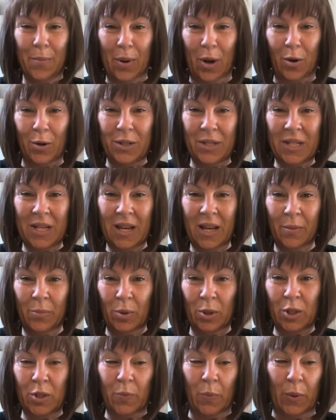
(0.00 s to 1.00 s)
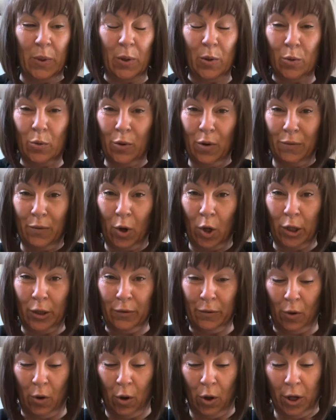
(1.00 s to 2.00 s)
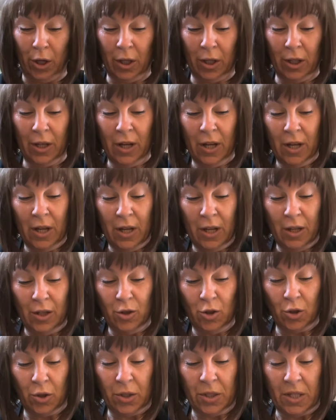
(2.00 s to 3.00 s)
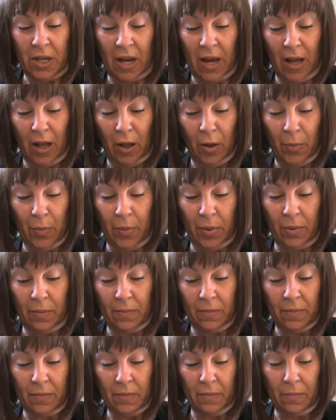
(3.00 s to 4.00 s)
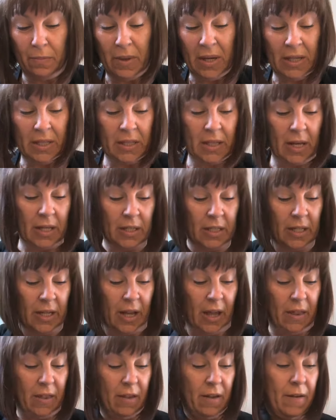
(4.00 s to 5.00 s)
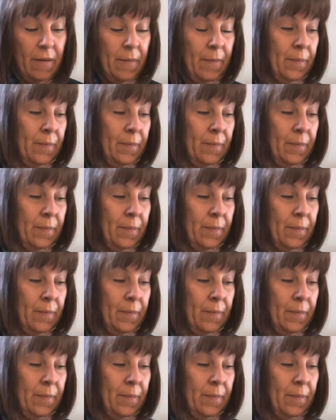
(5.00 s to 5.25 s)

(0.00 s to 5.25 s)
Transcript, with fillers: About a tablespoon of olive oil just to help mix that together.